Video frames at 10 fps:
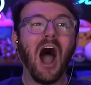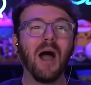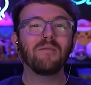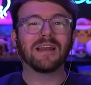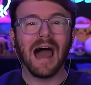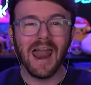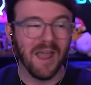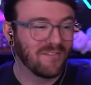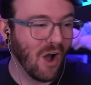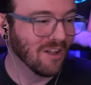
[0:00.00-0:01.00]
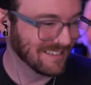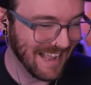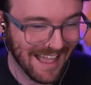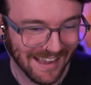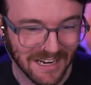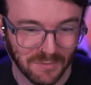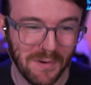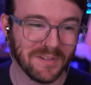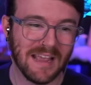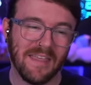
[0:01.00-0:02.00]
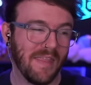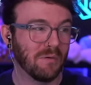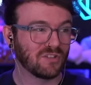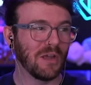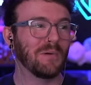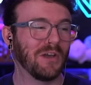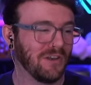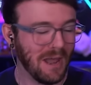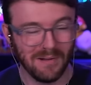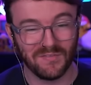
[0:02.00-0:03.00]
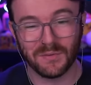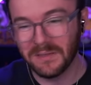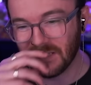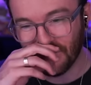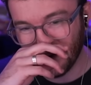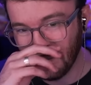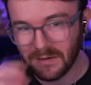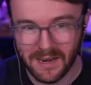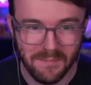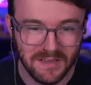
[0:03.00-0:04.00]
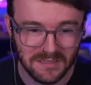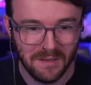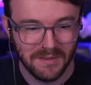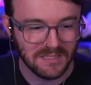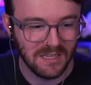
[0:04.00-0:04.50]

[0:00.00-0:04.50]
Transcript: I'm glad I dodged that there because we were saying that they were so good and I went for something different. I'm glad I missed I missed